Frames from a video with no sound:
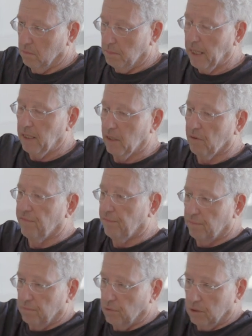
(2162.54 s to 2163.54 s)
beginning of
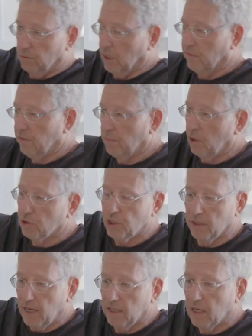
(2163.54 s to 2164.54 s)
whatever
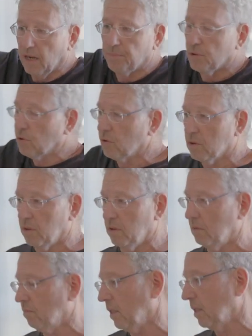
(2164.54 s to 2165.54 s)
blockchain the other guy produced,
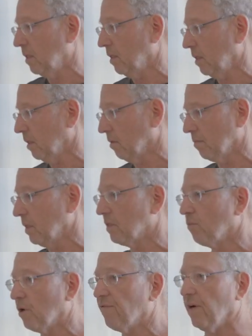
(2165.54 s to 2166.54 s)
then
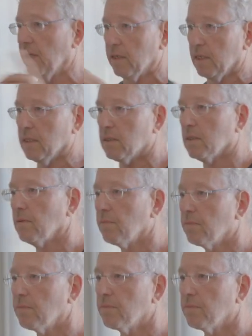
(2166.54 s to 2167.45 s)
it's, we're fine. Yes? Clarifying